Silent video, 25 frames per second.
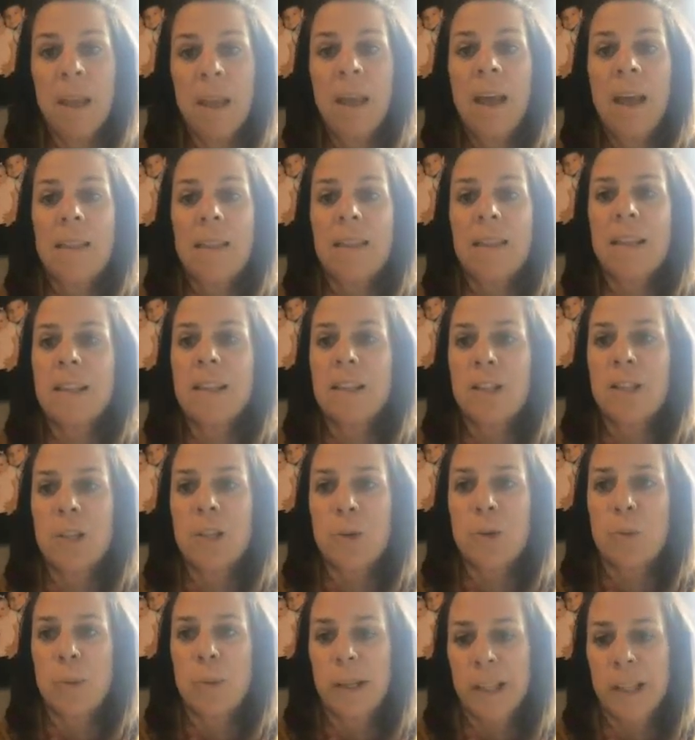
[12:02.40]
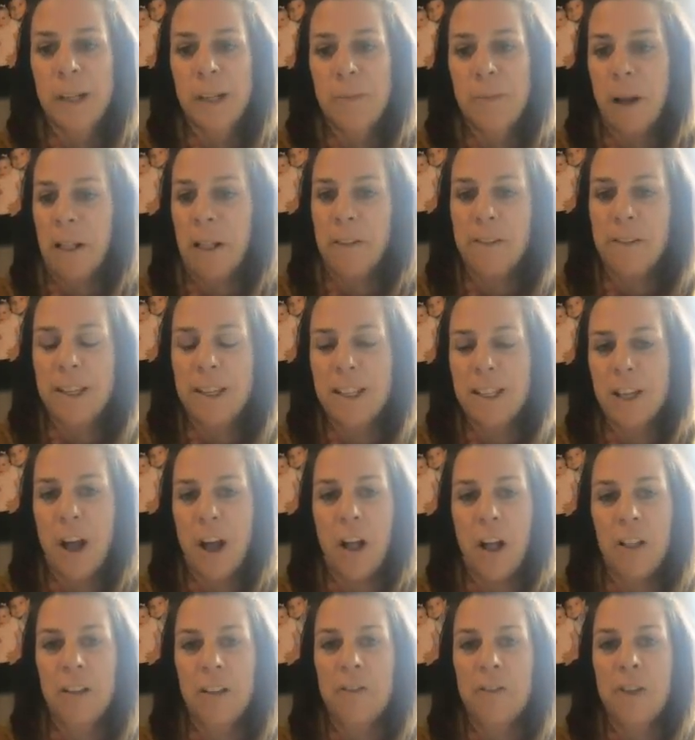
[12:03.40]
I think this is really relevant to
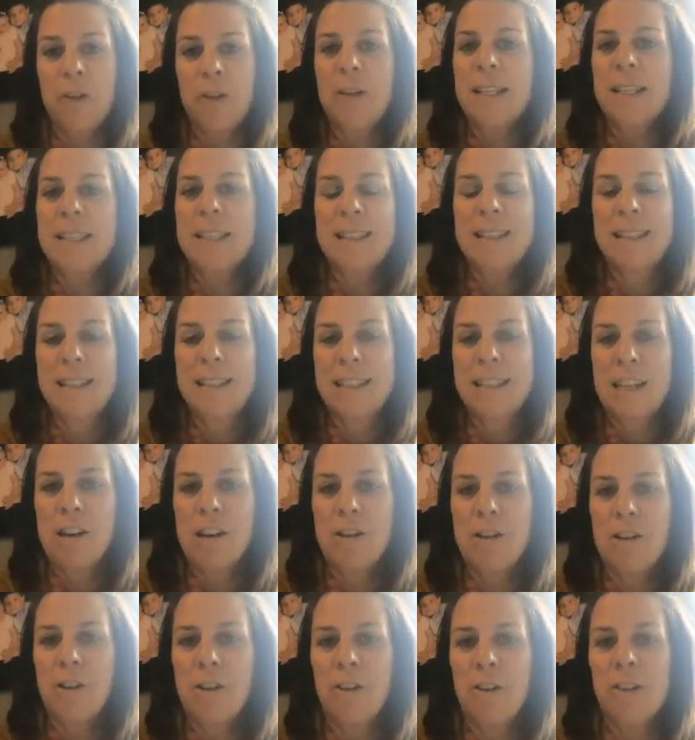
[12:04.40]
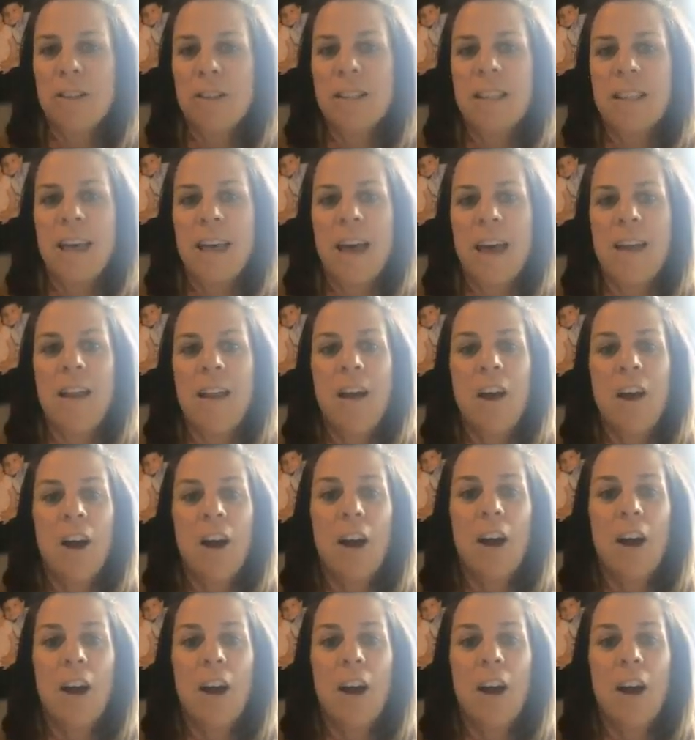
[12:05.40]
all of you as 16 year olds that